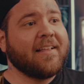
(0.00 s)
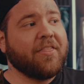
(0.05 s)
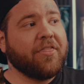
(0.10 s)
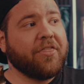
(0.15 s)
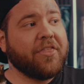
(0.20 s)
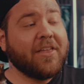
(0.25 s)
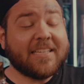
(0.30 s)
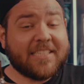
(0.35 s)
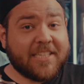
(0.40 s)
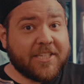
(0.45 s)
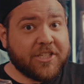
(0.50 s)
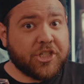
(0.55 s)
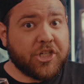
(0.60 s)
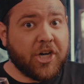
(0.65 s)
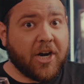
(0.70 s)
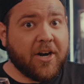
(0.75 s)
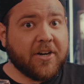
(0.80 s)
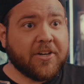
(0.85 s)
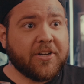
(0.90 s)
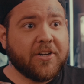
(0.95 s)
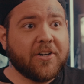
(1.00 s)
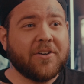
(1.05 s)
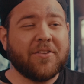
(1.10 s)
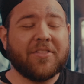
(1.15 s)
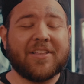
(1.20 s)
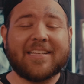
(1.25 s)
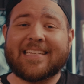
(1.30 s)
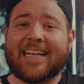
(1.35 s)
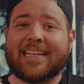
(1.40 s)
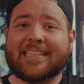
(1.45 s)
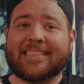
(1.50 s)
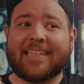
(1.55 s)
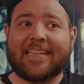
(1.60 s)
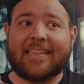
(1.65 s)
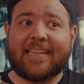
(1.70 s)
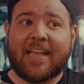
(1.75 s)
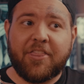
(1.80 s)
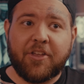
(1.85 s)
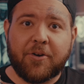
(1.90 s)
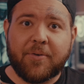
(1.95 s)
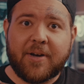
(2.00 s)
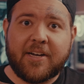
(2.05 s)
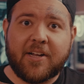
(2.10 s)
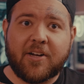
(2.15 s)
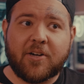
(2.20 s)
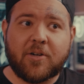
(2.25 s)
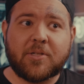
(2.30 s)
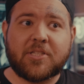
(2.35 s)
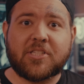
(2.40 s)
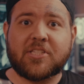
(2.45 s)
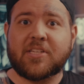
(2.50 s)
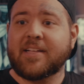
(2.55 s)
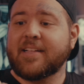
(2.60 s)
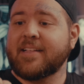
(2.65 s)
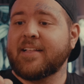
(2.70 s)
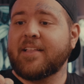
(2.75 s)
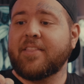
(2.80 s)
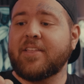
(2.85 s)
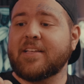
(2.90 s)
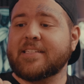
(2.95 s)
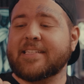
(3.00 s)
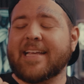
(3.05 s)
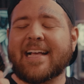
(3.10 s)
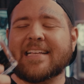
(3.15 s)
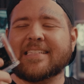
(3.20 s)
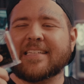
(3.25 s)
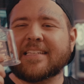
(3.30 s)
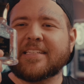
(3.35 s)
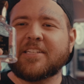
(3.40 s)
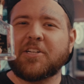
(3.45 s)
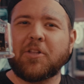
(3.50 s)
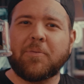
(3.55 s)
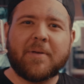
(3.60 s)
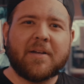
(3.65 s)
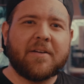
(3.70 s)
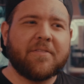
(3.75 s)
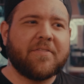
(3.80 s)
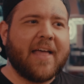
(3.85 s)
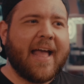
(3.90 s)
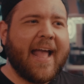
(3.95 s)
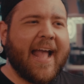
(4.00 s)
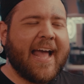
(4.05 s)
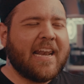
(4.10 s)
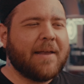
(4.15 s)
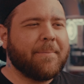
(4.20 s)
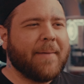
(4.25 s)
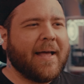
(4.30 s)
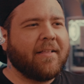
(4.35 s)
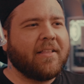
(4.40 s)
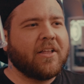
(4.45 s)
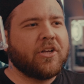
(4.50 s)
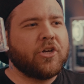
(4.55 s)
This is darker. This has the leathery notes. This has a little bit of the animalic